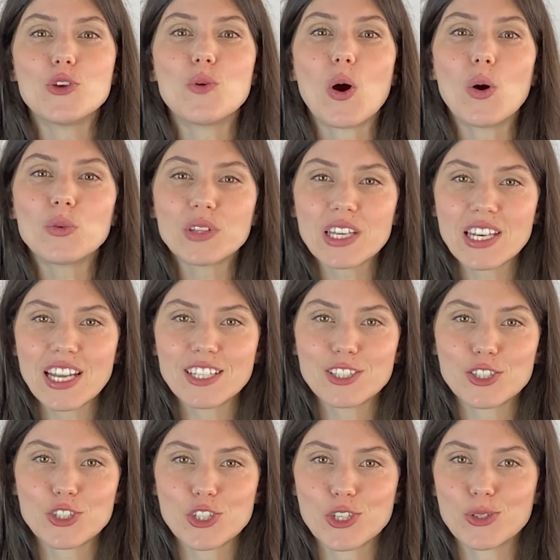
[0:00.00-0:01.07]
You only need
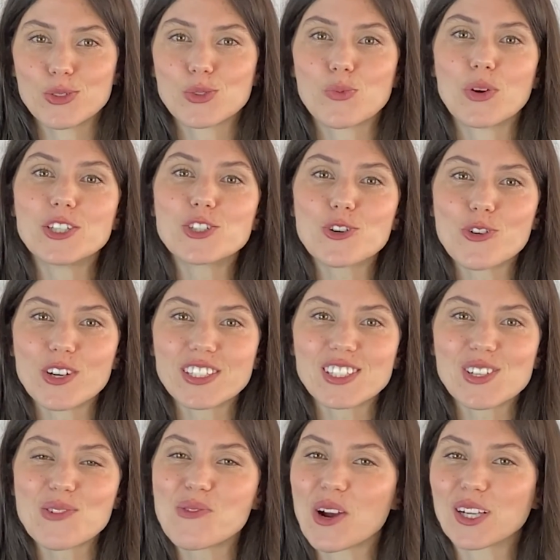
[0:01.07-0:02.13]
to choose which
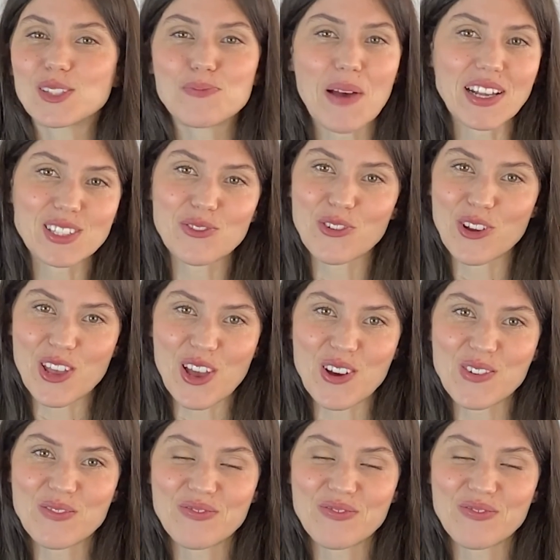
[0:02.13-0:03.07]
crystal works best for you.